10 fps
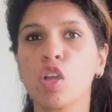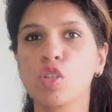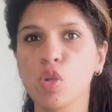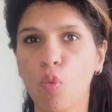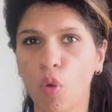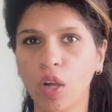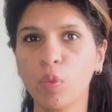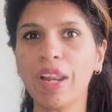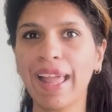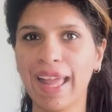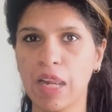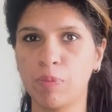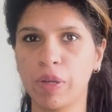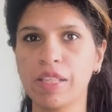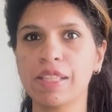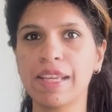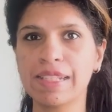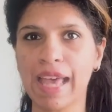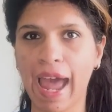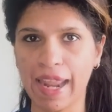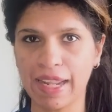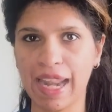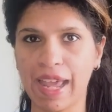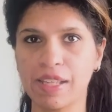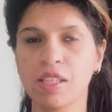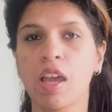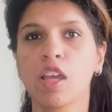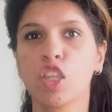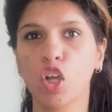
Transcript: So what will help us is analyze the